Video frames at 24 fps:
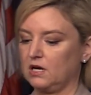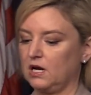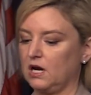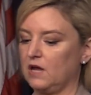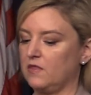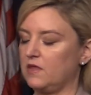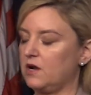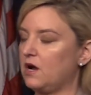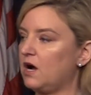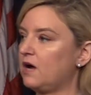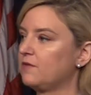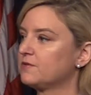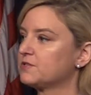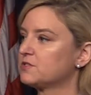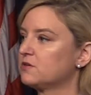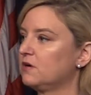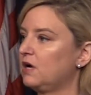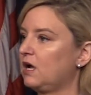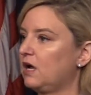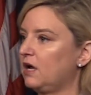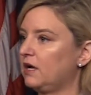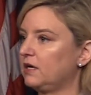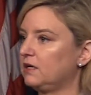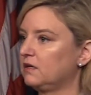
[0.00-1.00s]
and that Officer
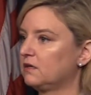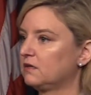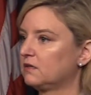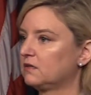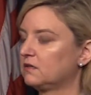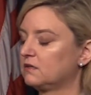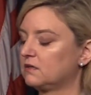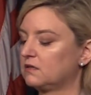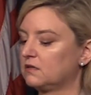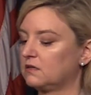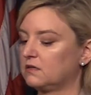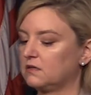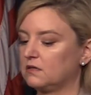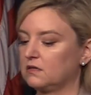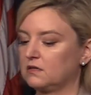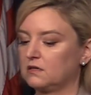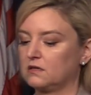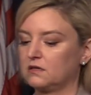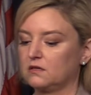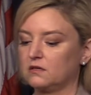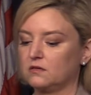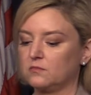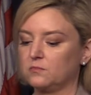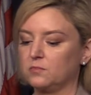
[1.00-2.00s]
Hein
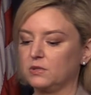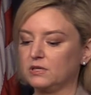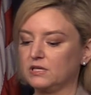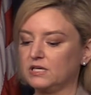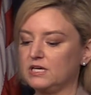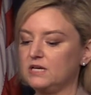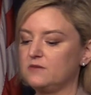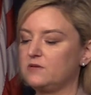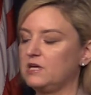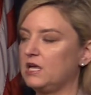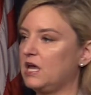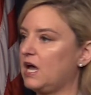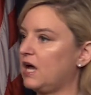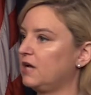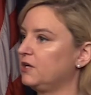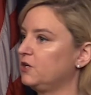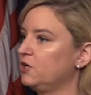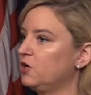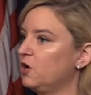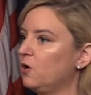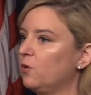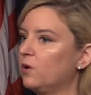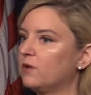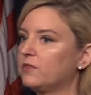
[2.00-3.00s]
believed he had
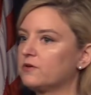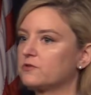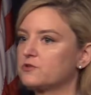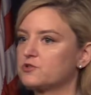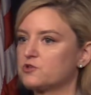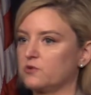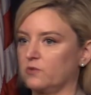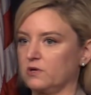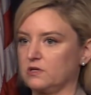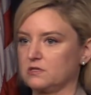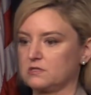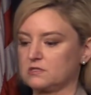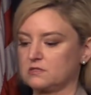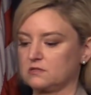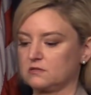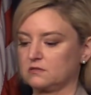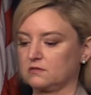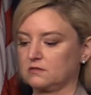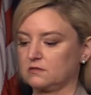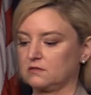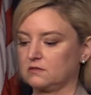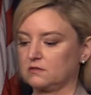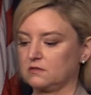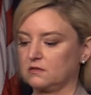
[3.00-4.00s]
no other choice
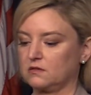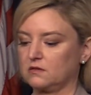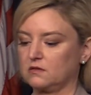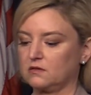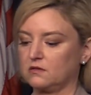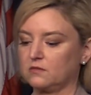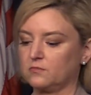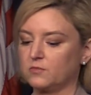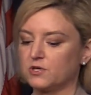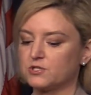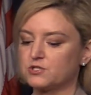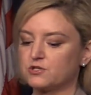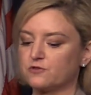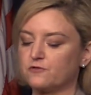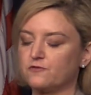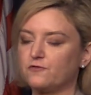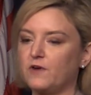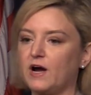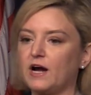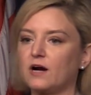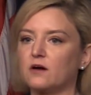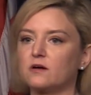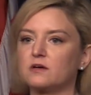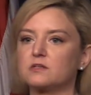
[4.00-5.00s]
but to
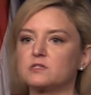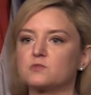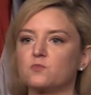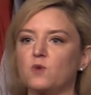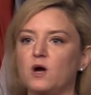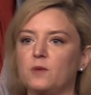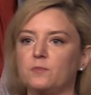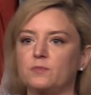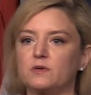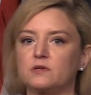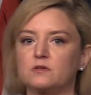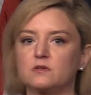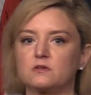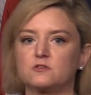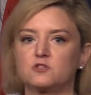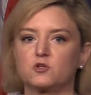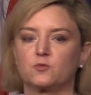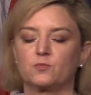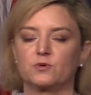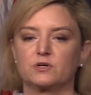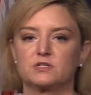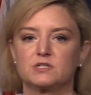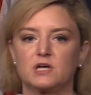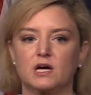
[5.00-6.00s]
fire his weapon to
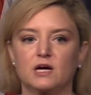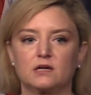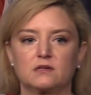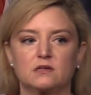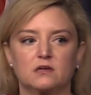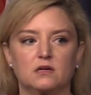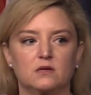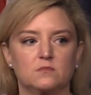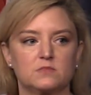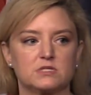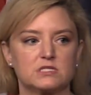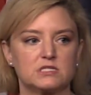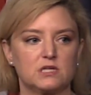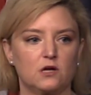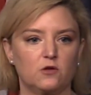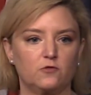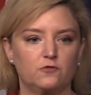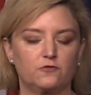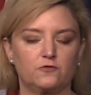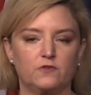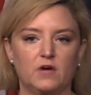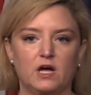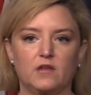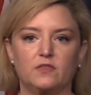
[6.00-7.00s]
protect
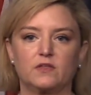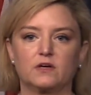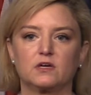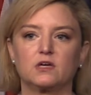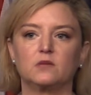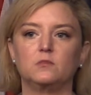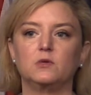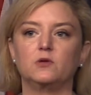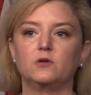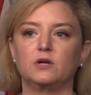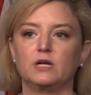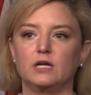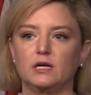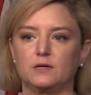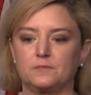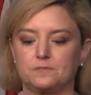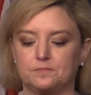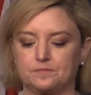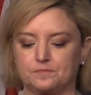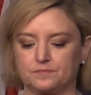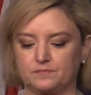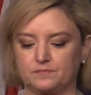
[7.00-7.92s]
himself and the community.